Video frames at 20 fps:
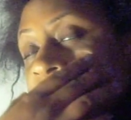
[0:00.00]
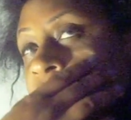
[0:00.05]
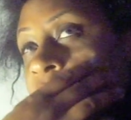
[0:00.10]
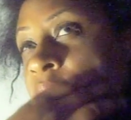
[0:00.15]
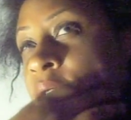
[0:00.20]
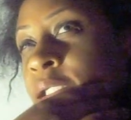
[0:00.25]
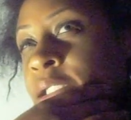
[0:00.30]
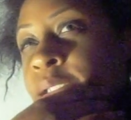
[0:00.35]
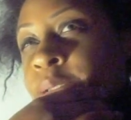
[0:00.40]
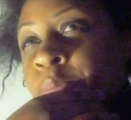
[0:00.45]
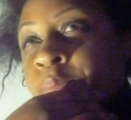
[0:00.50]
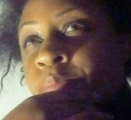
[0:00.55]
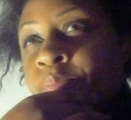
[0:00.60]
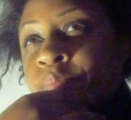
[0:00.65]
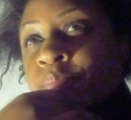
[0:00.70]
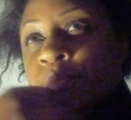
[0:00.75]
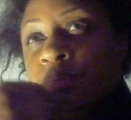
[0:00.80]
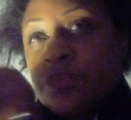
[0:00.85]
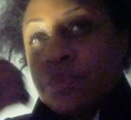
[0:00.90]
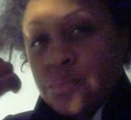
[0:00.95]
um,
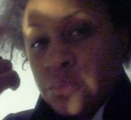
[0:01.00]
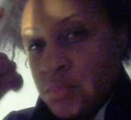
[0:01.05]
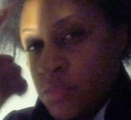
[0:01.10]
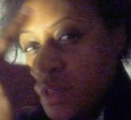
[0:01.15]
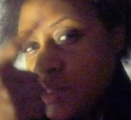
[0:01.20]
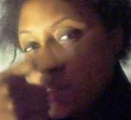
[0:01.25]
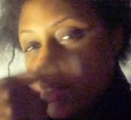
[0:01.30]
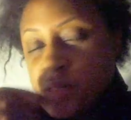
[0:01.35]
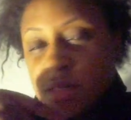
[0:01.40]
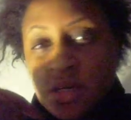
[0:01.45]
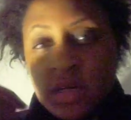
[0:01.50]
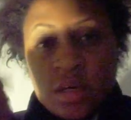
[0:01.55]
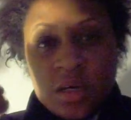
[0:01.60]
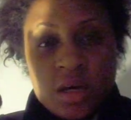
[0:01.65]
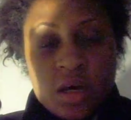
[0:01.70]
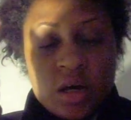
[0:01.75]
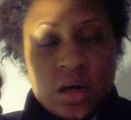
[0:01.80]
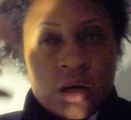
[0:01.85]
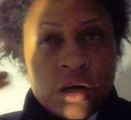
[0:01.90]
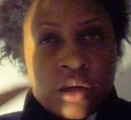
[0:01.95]
seeing
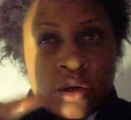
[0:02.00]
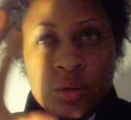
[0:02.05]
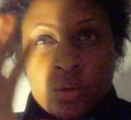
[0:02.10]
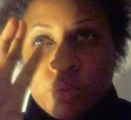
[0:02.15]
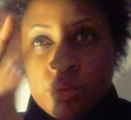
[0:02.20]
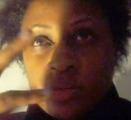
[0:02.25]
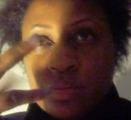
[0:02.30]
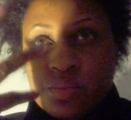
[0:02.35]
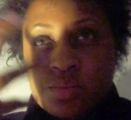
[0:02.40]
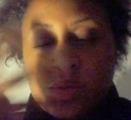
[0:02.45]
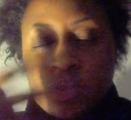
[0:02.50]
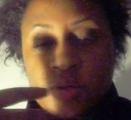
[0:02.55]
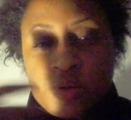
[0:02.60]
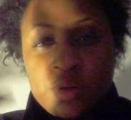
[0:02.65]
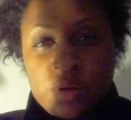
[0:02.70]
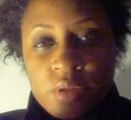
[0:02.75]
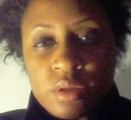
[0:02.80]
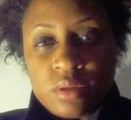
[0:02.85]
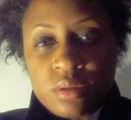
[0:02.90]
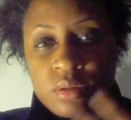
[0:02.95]
how
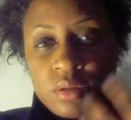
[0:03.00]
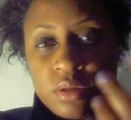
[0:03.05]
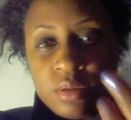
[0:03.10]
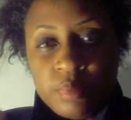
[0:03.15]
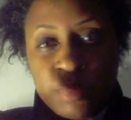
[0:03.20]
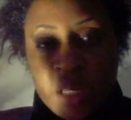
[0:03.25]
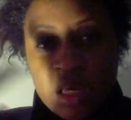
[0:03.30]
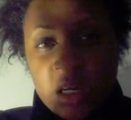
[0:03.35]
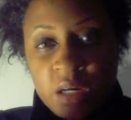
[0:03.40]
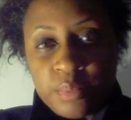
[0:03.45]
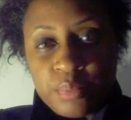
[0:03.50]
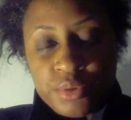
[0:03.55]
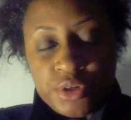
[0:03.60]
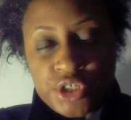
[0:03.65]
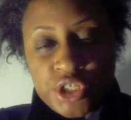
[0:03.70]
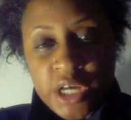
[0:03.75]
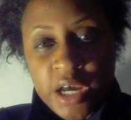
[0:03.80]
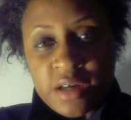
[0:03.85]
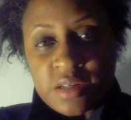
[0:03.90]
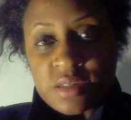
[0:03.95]
sort of the makeup
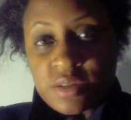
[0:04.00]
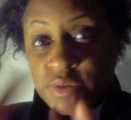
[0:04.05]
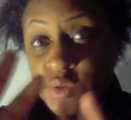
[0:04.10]
projects.